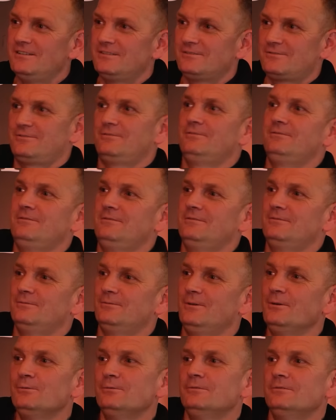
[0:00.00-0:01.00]
Draw
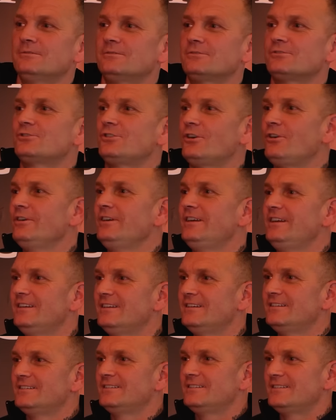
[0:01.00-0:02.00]
oh shy
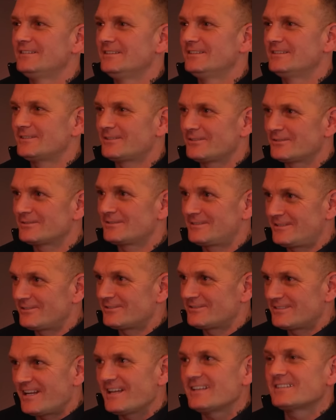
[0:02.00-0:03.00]
and there's
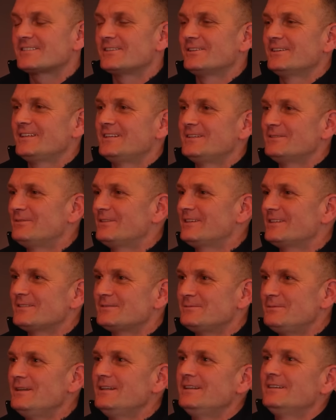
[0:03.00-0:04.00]
there's that side of it
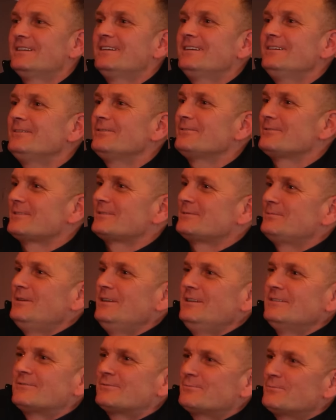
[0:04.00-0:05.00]
as well there as
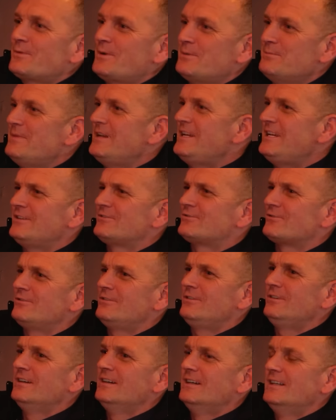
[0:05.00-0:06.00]
well with me.
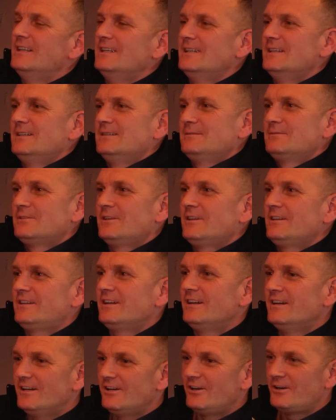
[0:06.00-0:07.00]
Draw, but
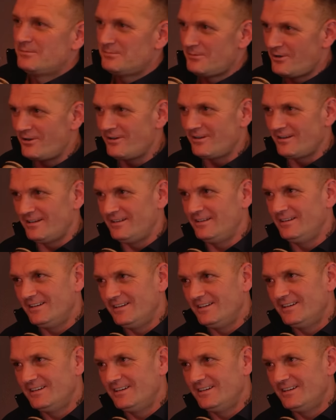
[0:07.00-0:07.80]
like I'm all